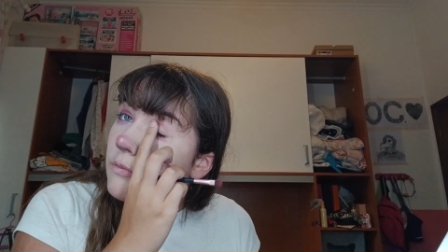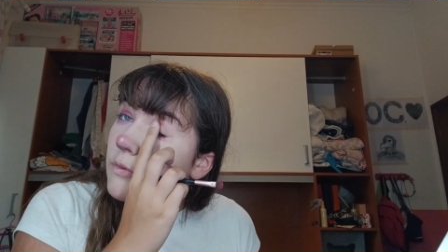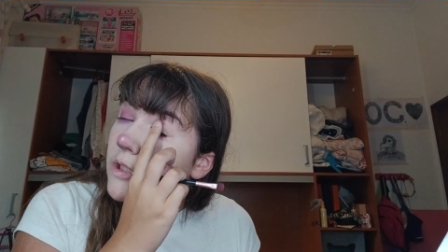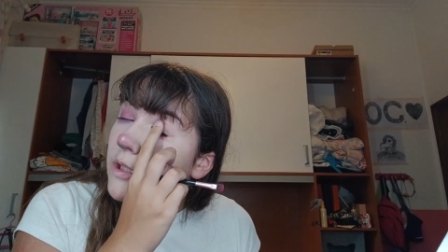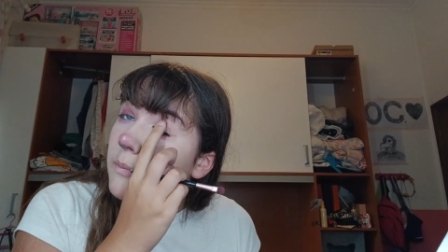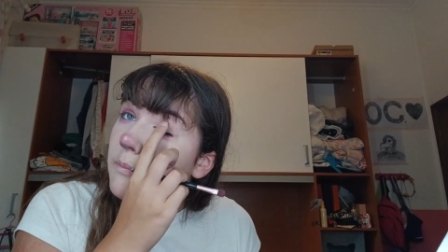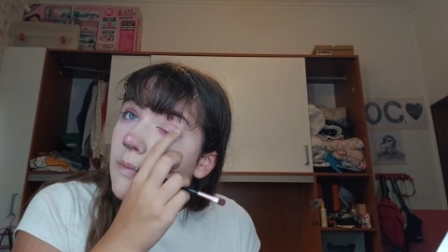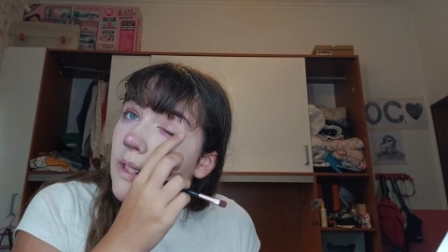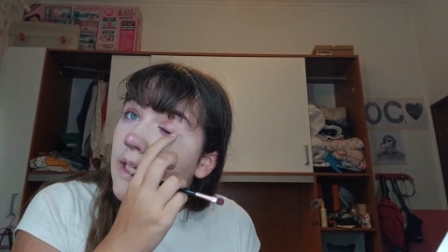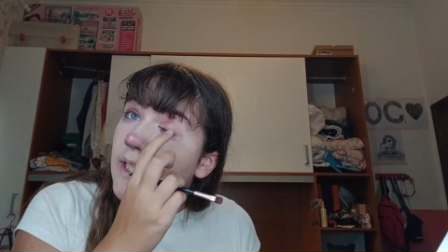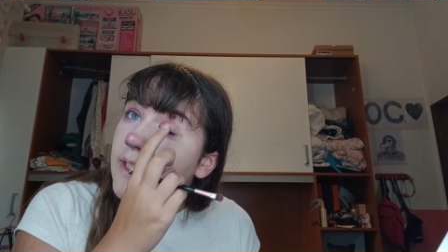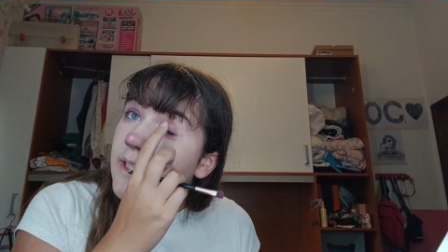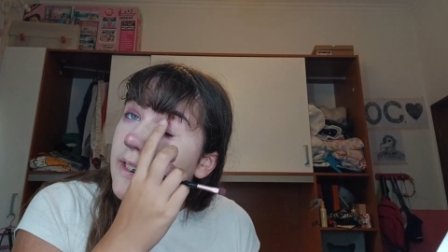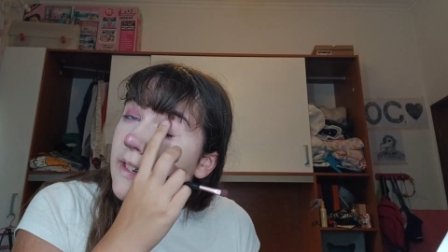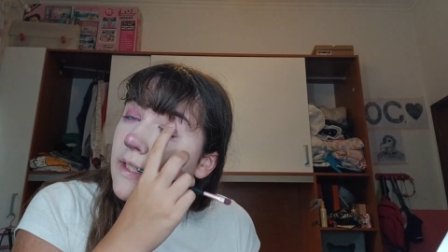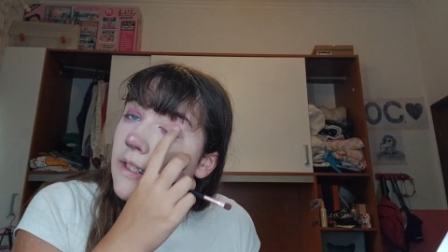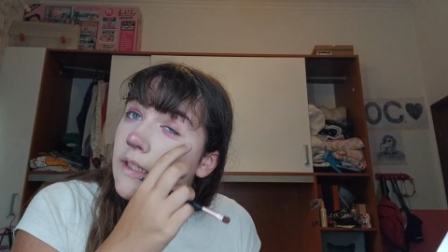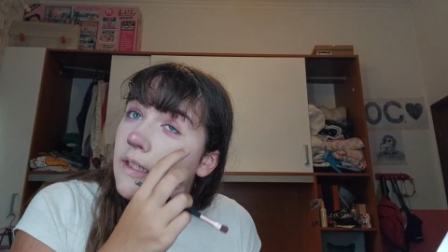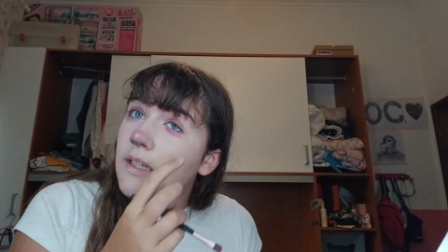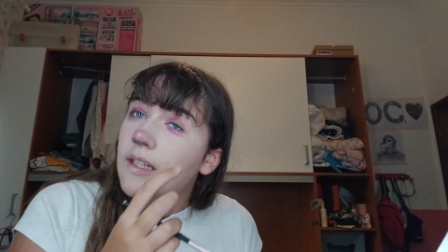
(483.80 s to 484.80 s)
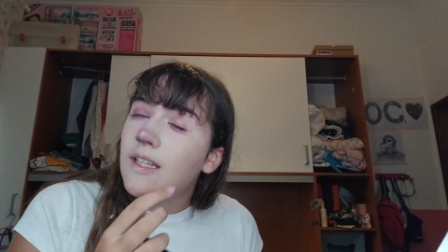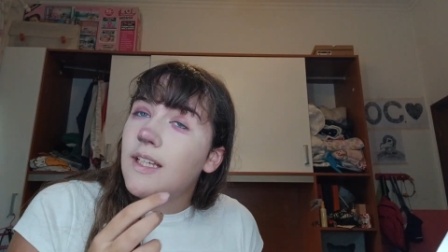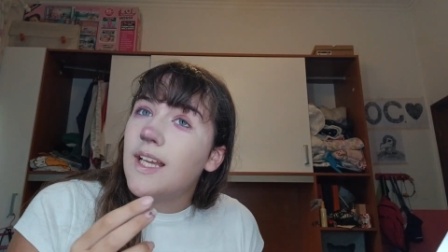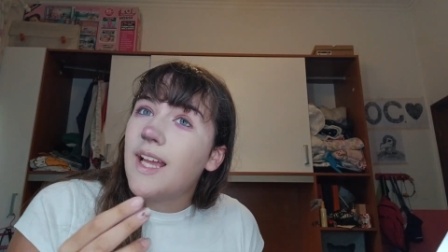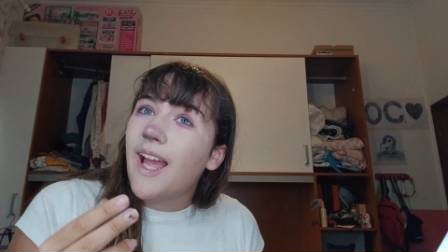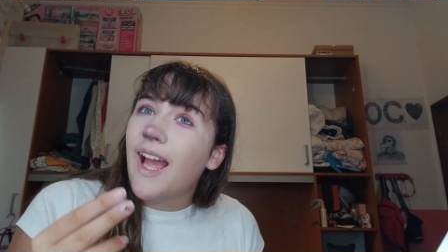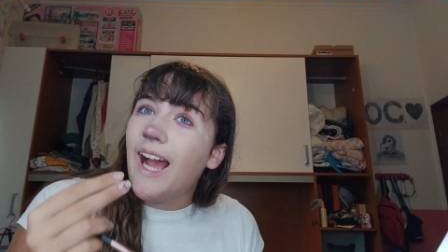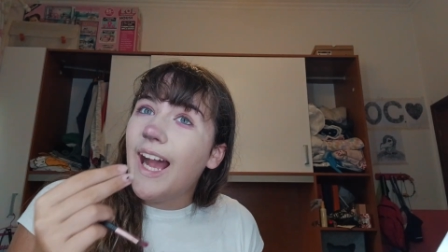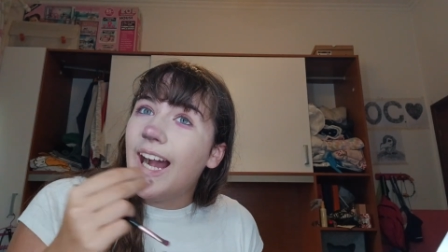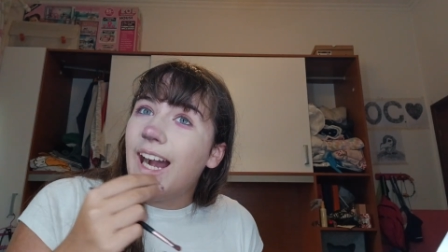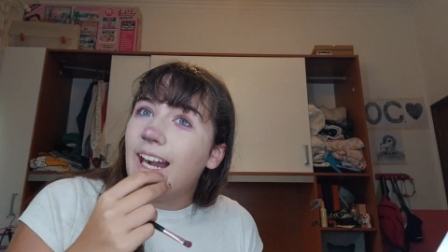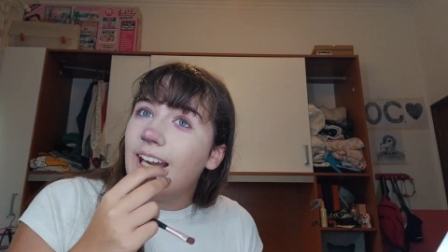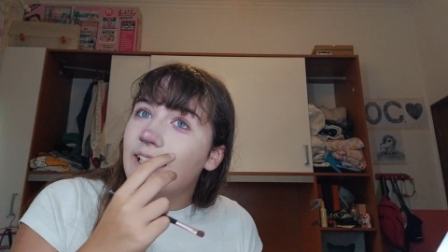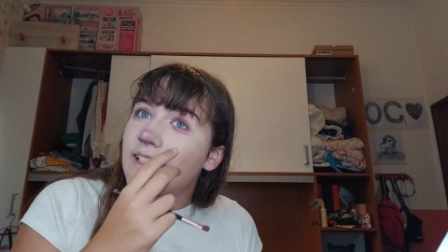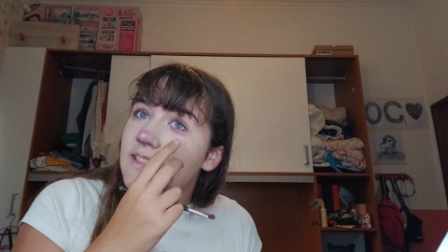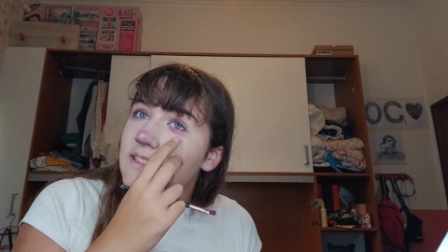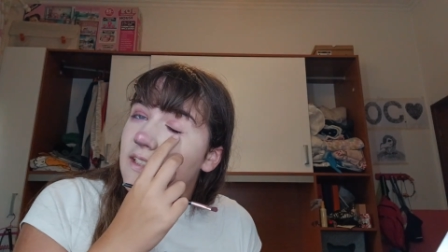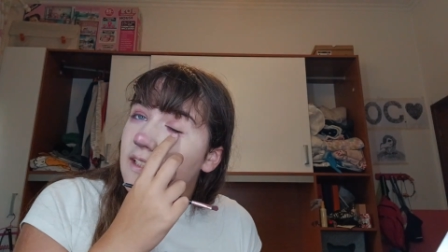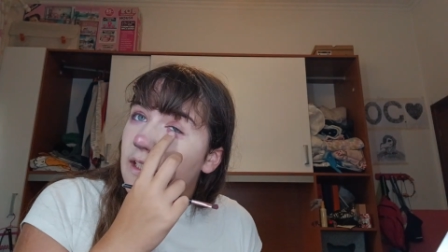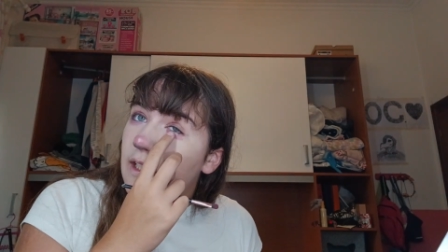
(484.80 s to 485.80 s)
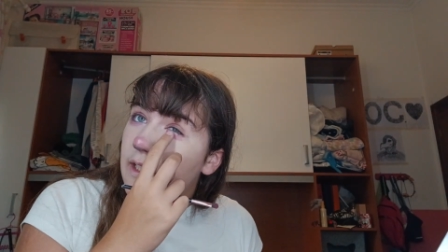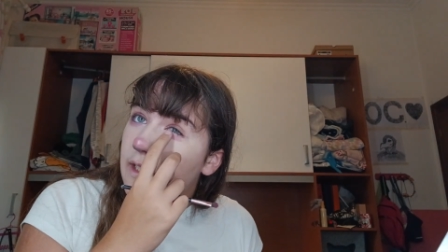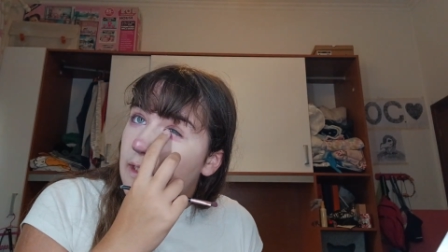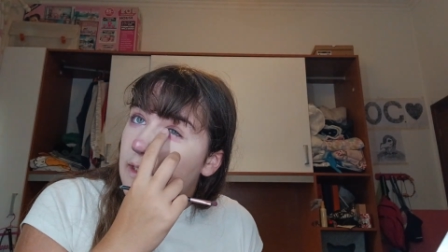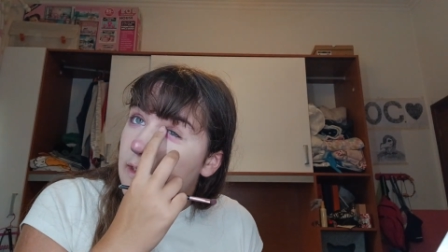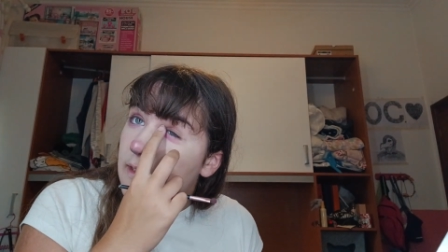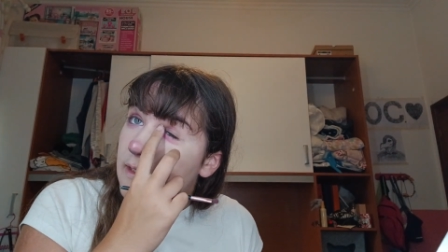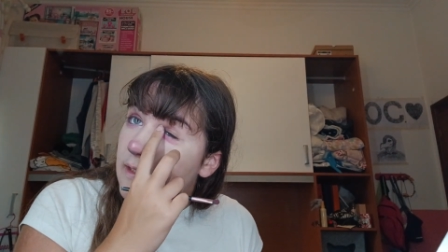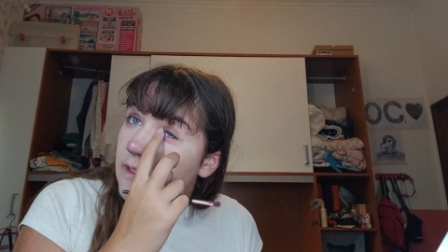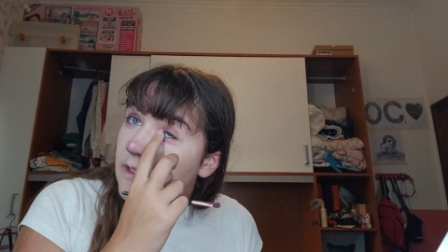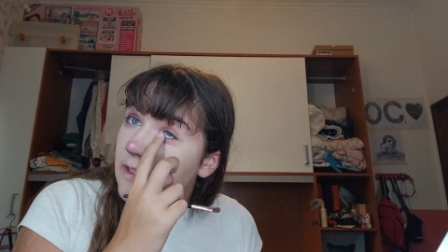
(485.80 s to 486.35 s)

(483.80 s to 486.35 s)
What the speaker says: where my eyes are like